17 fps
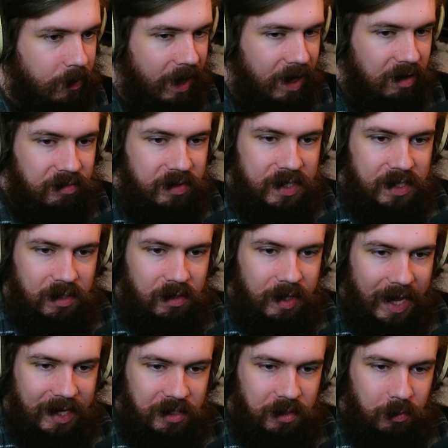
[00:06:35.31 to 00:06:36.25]
have this
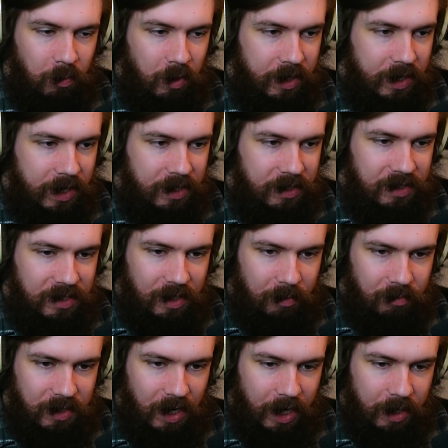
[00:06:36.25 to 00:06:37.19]
last one, and
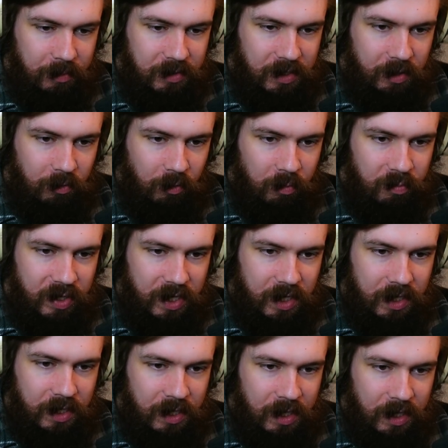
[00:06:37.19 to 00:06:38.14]
sometimes there will
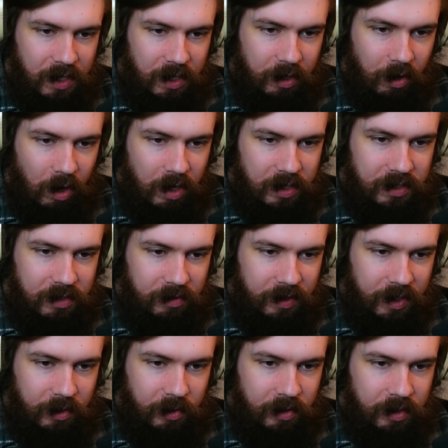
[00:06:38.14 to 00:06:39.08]
be an
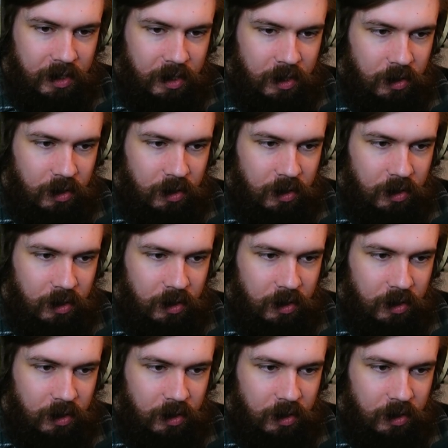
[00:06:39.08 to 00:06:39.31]
oscillator